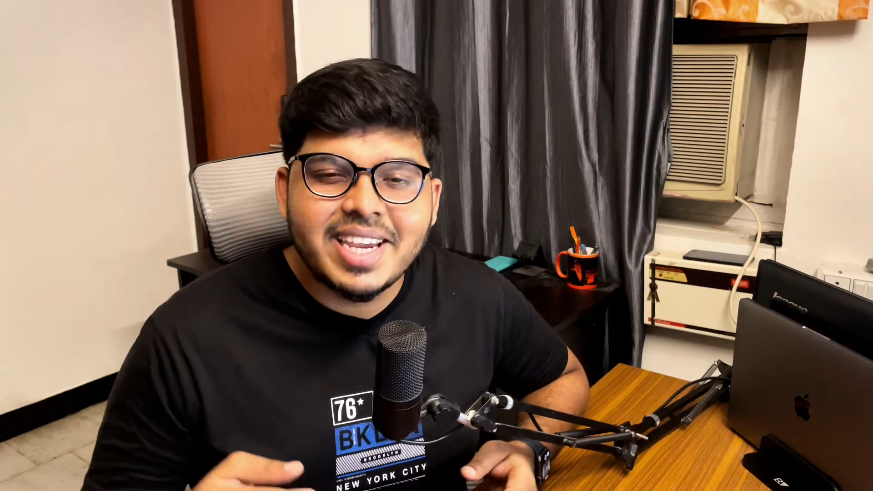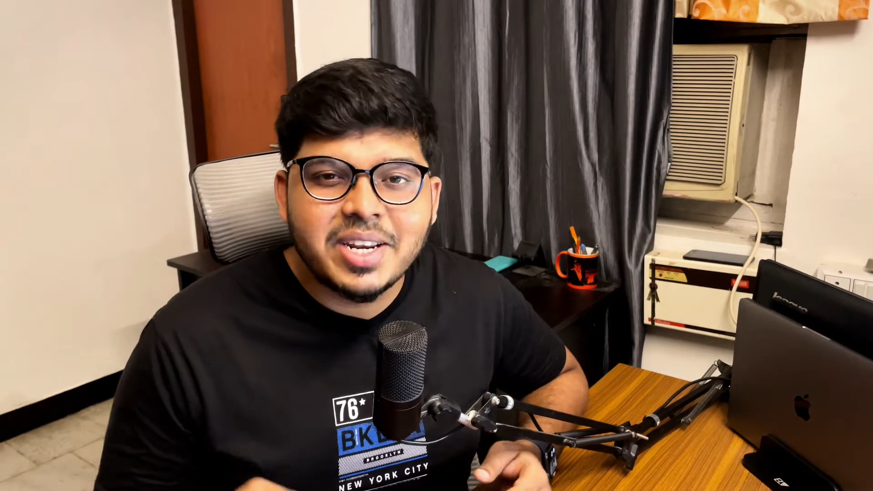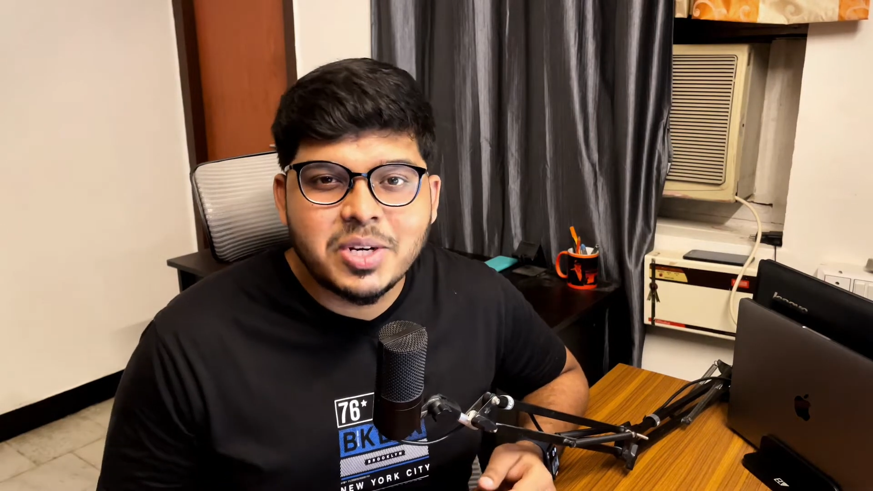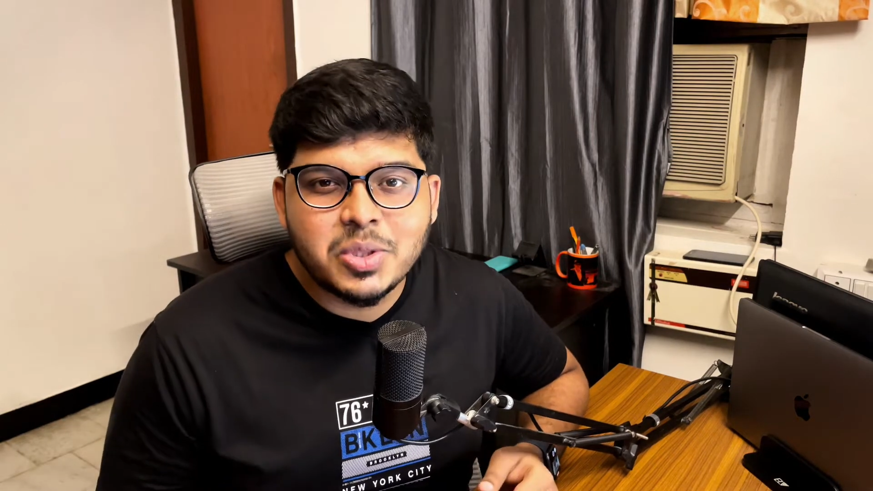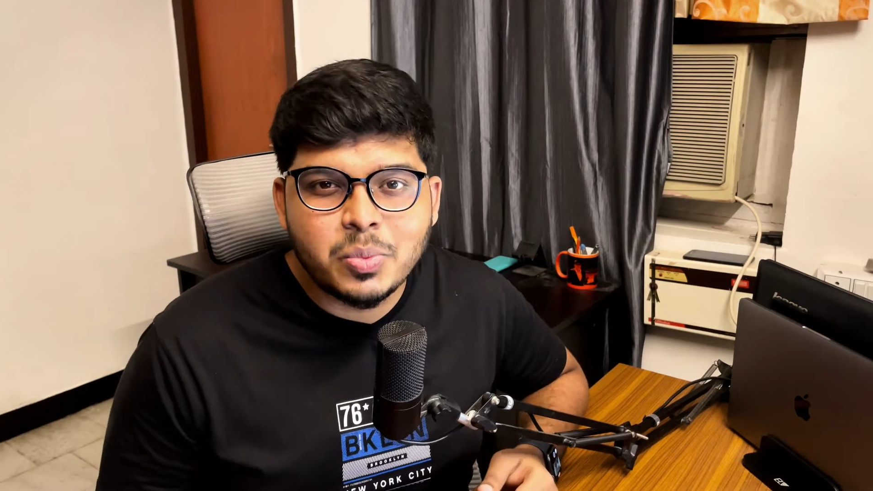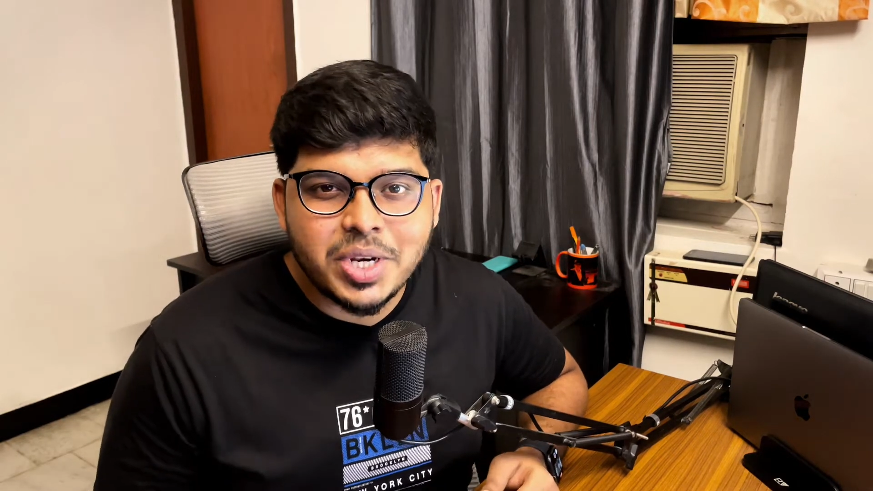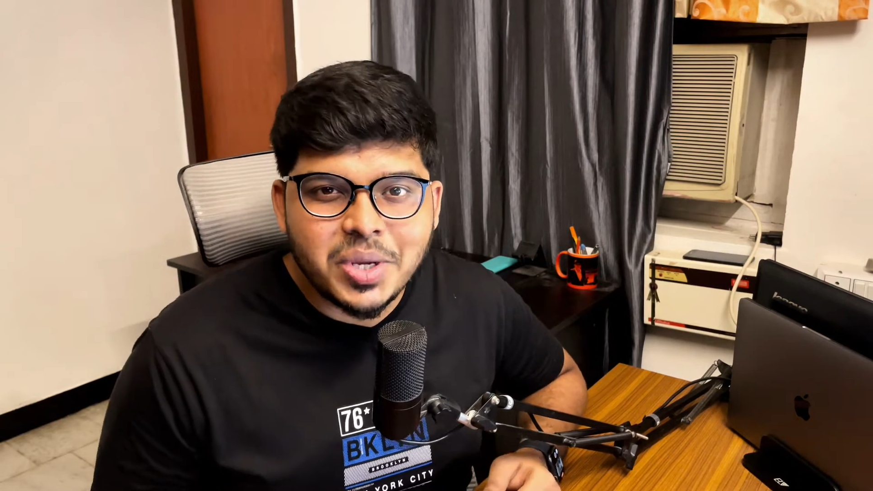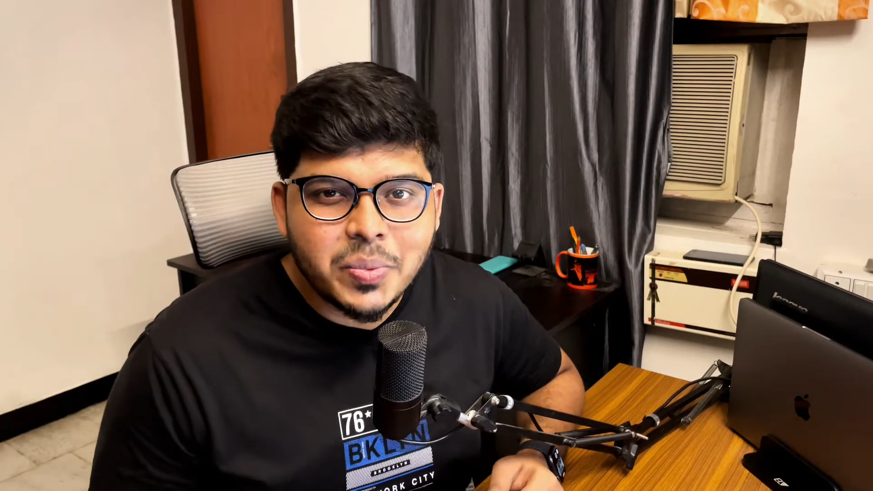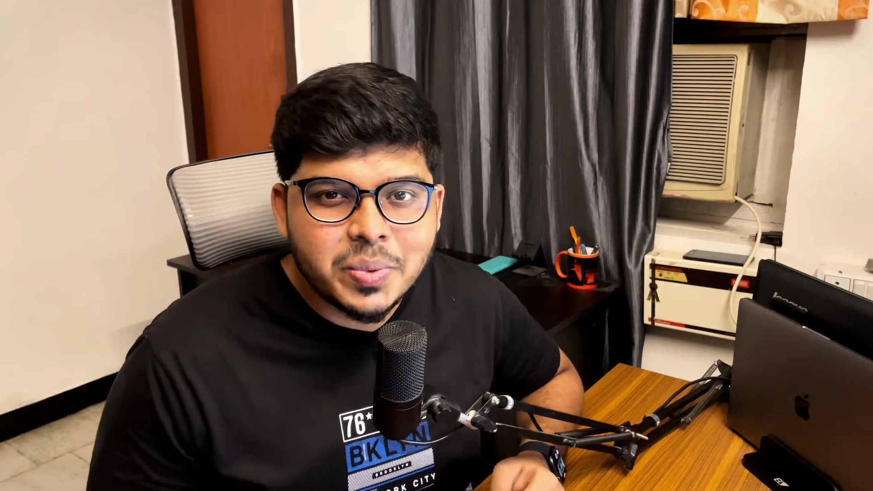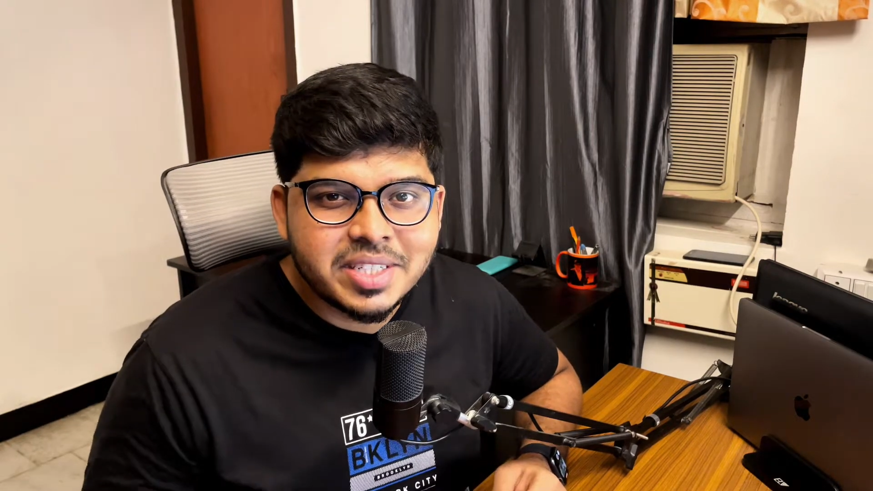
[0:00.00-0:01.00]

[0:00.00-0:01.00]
get into the video.